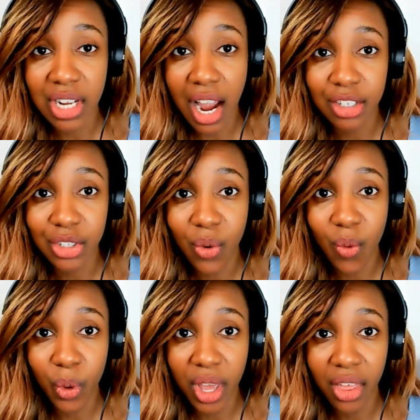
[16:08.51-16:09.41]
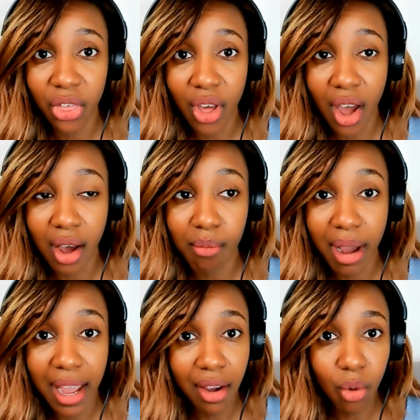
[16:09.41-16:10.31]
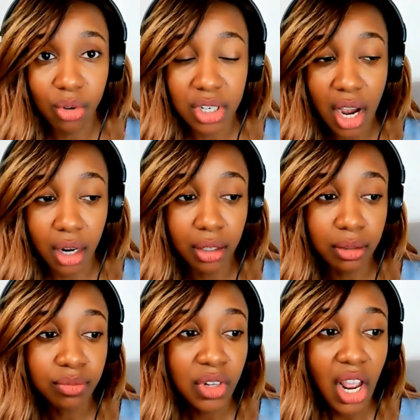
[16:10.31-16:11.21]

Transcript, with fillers: doctor with uh, my older toddler,